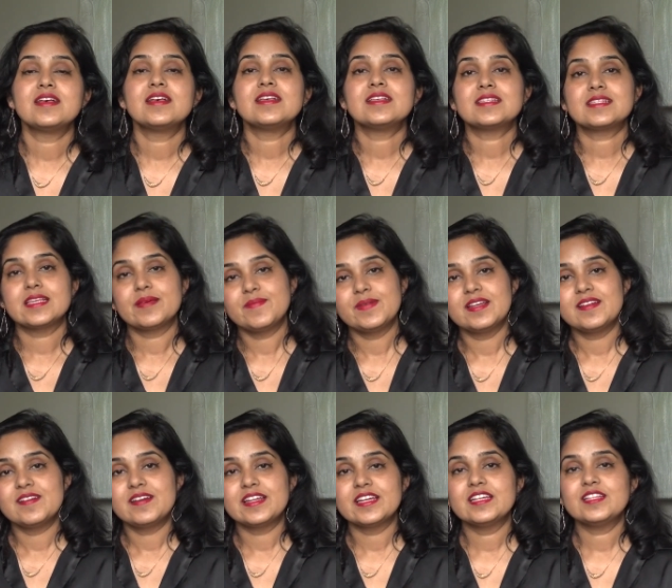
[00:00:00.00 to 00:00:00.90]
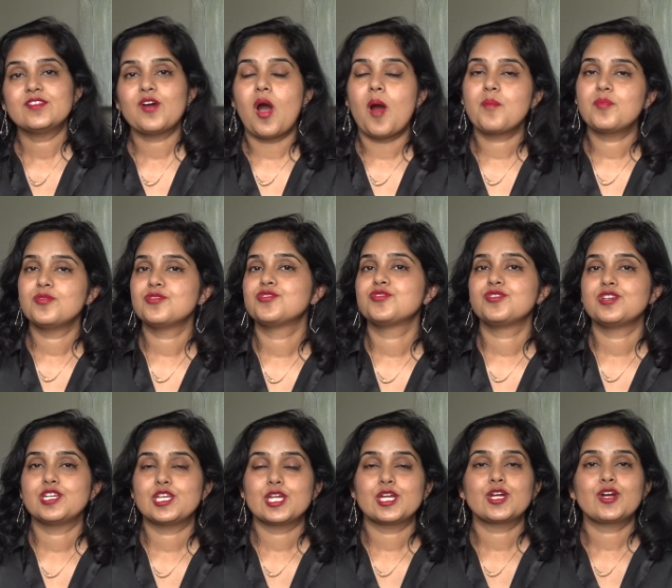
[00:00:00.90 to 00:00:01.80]
Similarly, the
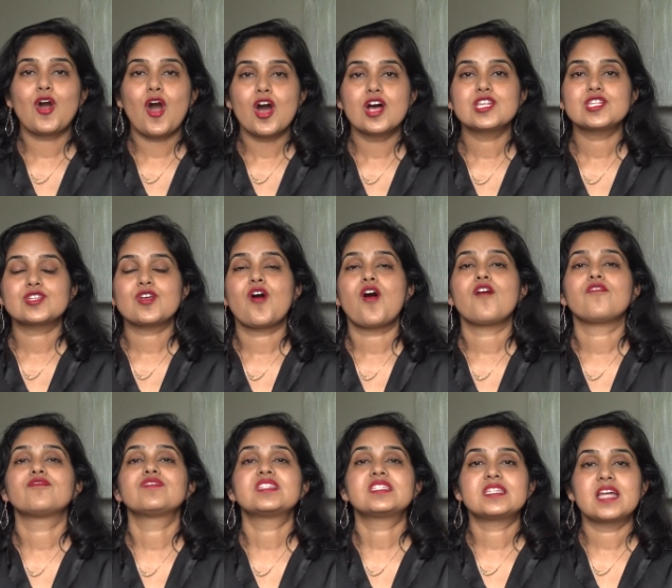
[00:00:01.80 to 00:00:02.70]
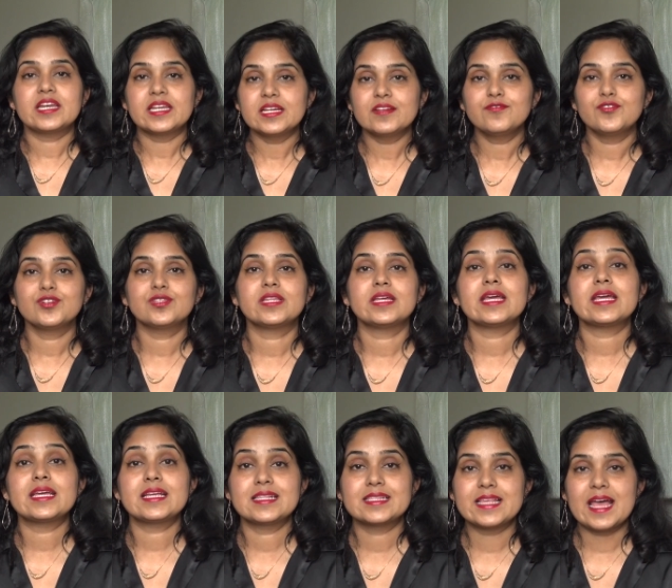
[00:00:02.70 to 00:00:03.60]
opportunity cost of studying for the
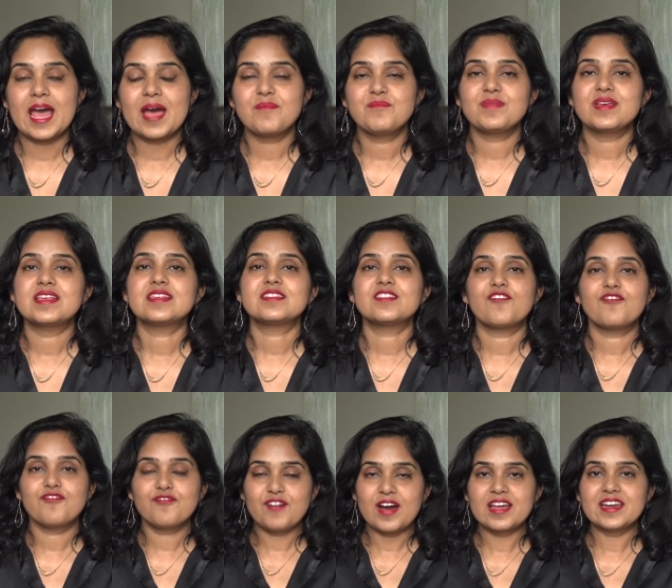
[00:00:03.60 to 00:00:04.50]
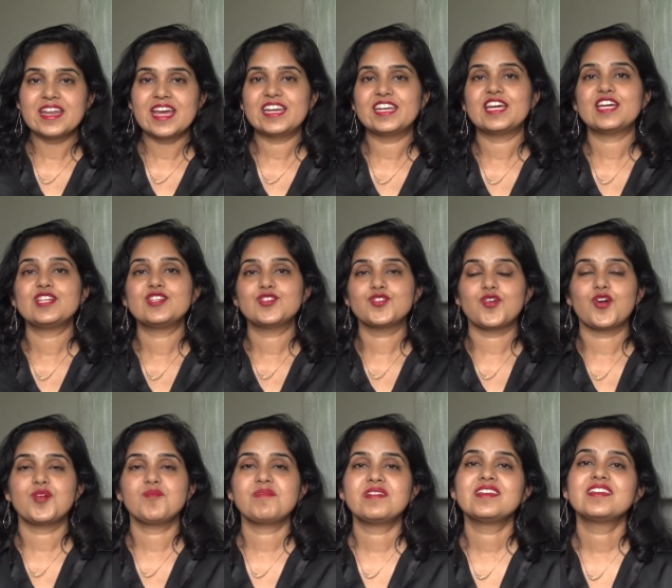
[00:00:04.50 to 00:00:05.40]
exam is the fun and
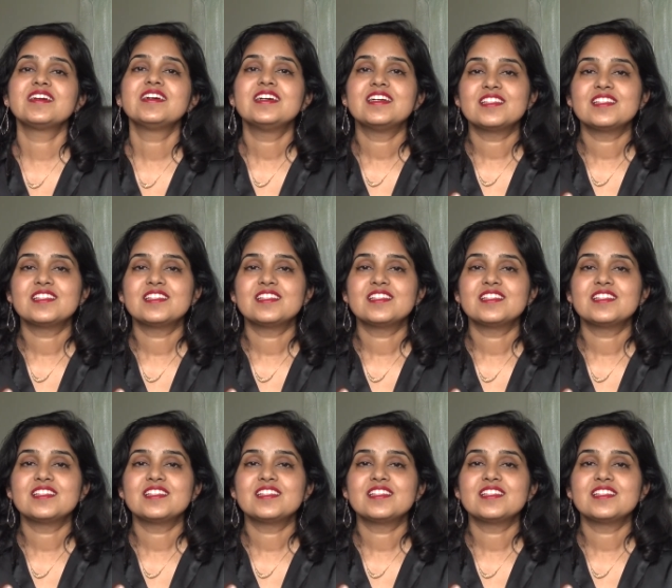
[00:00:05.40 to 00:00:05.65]
enjoyment